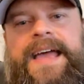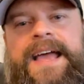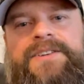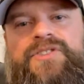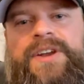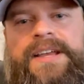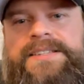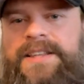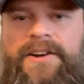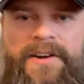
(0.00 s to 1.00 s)
and
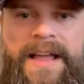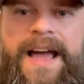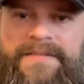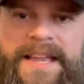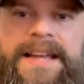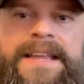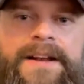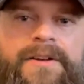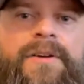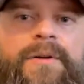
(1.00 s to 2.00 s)
tricks that have the
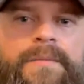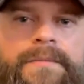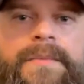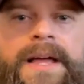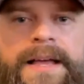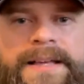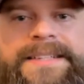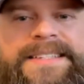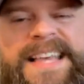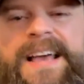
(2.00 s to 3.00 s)
identical
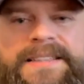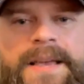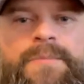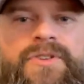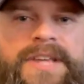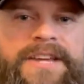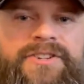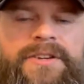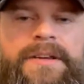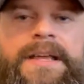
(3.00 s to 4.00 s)
exact same mutation.